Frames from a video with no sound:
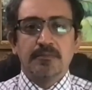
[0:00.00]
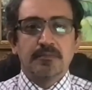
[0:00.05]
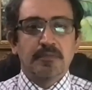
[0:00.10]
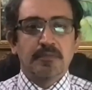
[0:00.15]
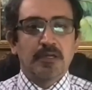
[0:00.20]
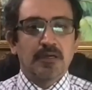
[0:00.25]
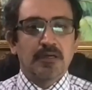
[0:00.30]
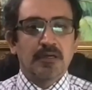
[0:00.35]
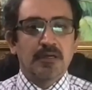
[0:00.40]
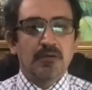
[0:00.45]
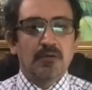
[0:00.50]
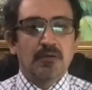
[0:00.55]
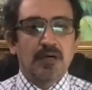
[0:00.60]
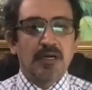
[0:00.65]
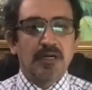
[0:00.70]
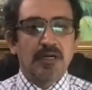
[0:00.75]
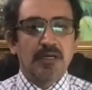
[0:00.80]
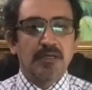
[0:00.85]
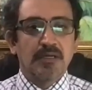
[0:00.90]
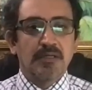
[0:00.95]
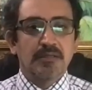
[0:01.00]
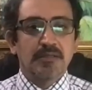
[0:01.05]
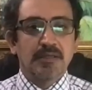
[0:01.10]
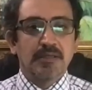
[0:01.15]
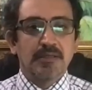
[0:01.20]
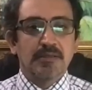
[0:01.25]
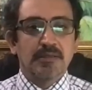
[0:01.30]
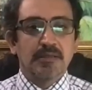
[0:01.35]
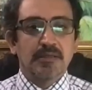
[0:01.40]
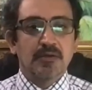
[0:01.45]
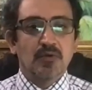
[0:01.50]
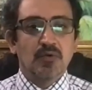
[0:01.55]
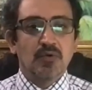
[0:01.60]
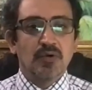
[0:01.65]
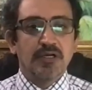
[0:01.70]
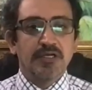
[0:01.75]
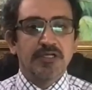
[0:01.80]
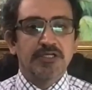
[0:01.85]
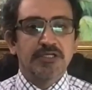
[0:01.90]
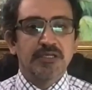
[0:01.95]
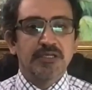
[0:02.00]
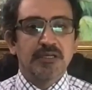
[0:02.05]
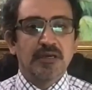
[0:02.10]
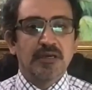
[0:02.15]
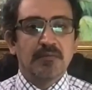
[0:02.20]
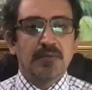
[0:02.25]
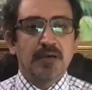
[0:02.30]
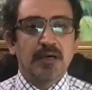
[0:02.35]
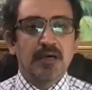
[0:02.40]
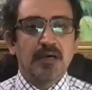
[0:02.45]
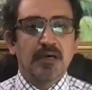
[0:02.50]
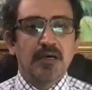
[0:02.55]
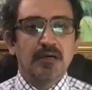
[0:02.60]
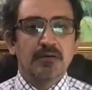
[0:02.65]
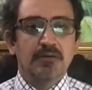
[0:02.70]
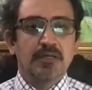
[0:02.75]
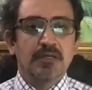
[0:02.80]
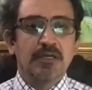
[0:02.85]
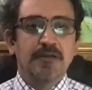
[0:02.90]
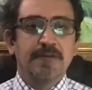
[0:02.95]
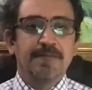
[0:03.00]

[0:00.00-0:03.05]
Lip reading: Dr. Varga, there's a question about,